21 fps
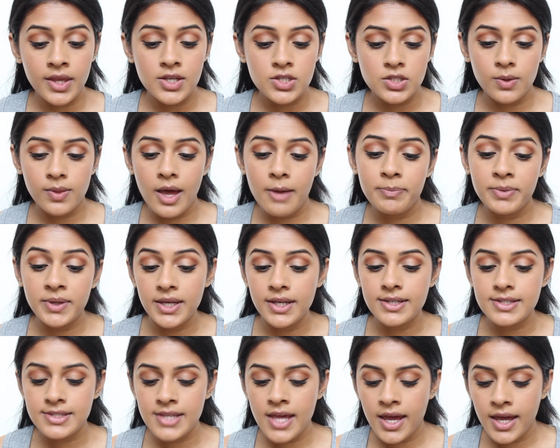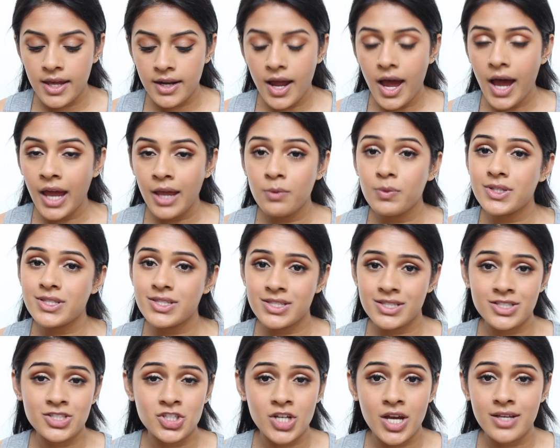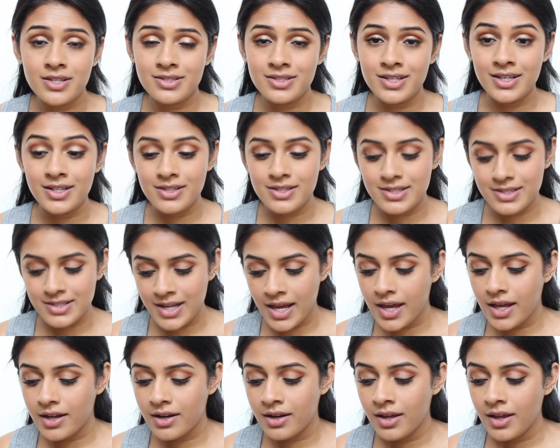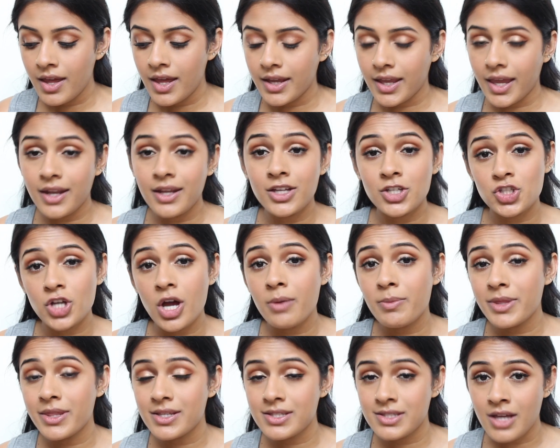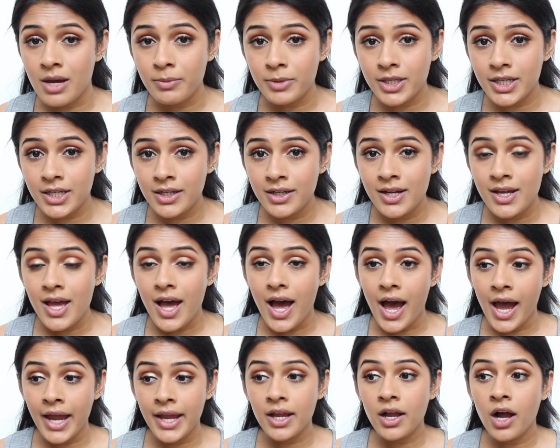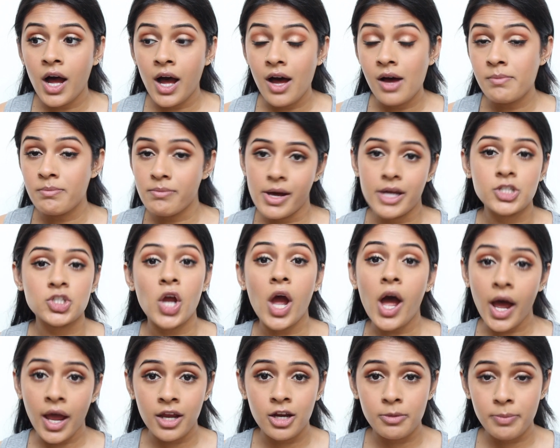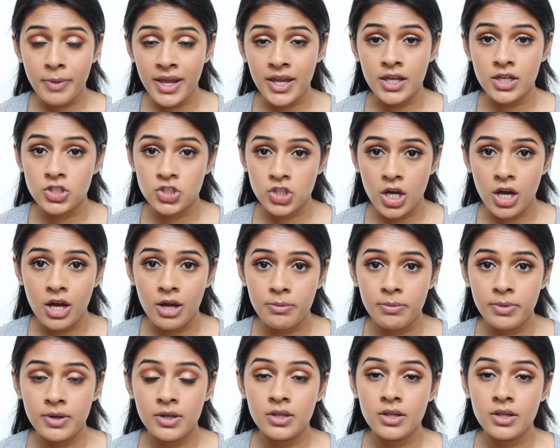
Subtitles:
So that being said, I would suggest instead getting a job in the summer. I got a much higher paying job